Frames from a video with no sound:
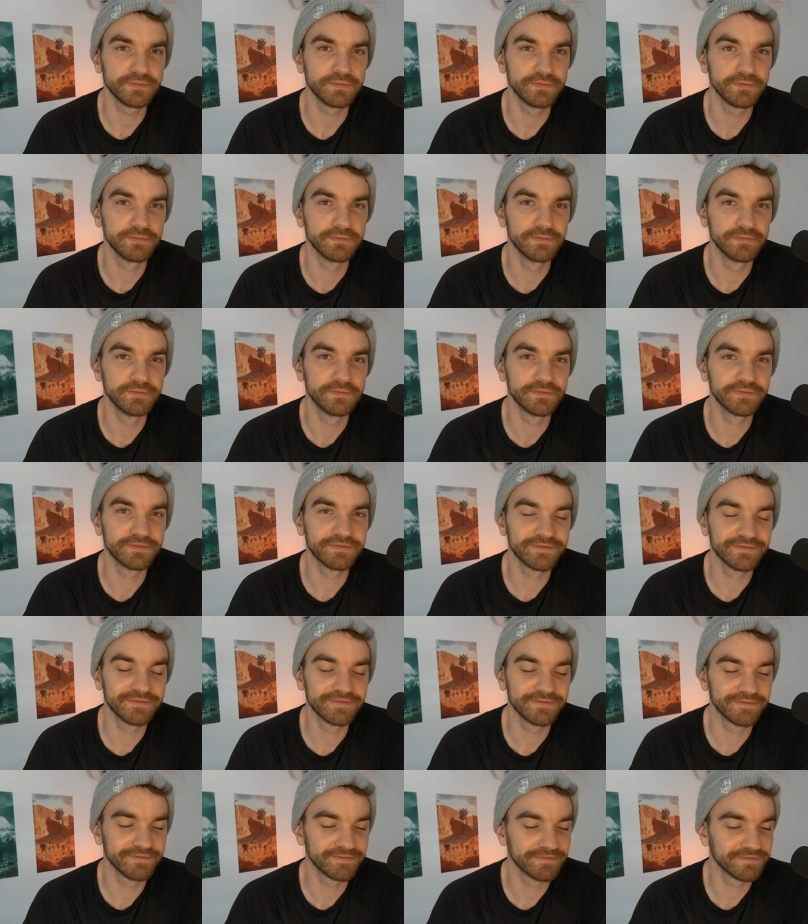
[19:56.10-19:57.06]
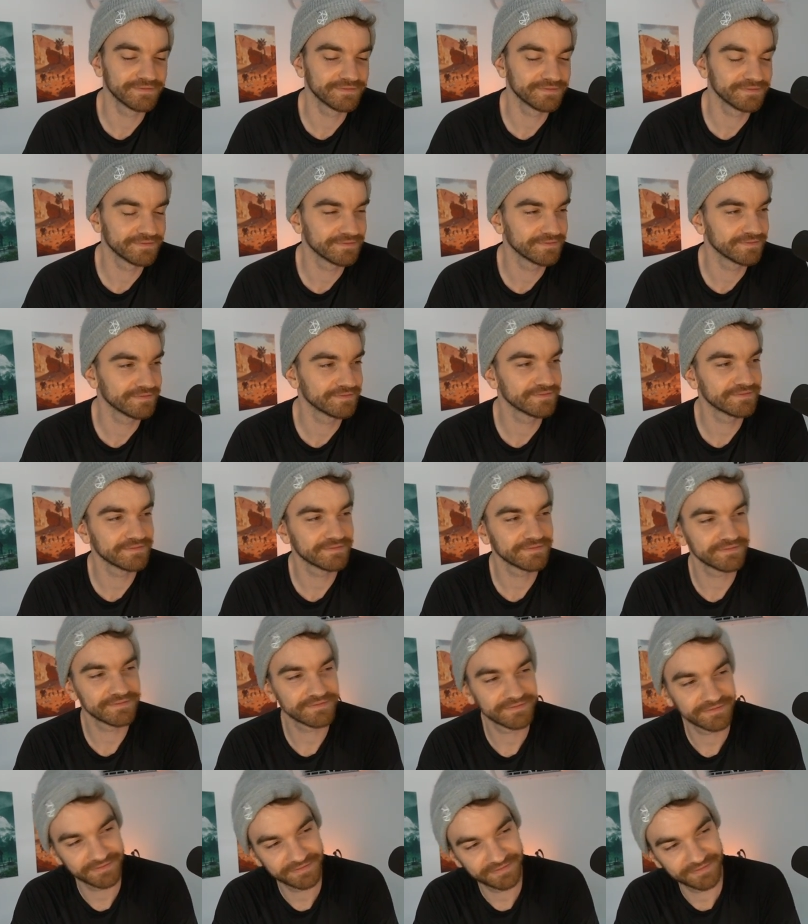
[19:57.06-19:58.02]

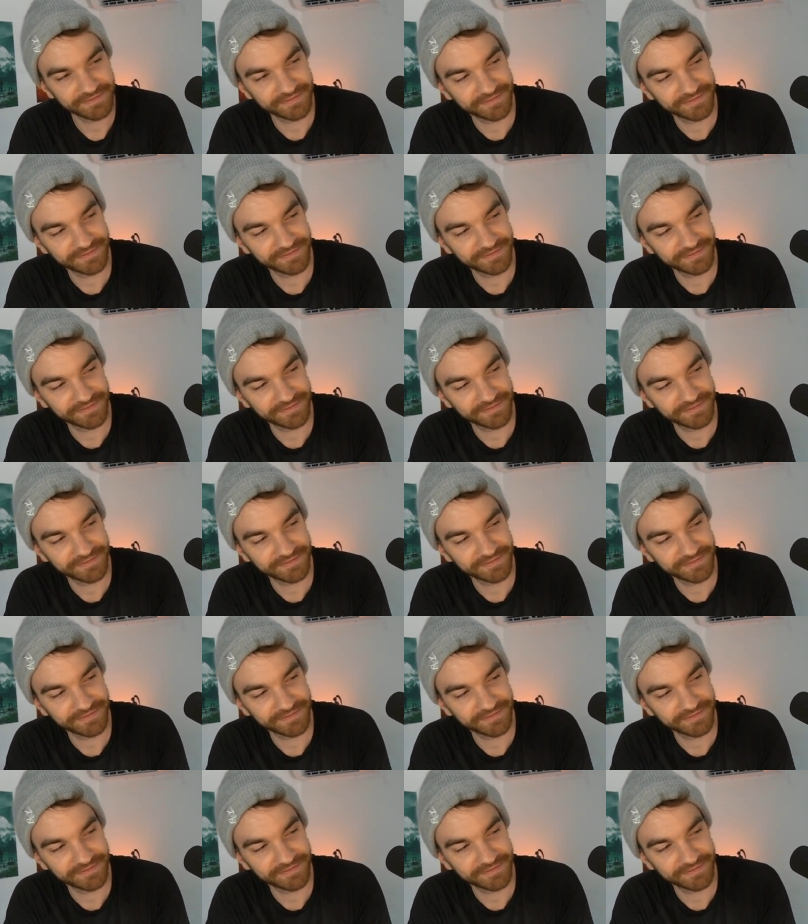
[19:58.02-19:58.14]
[no speech]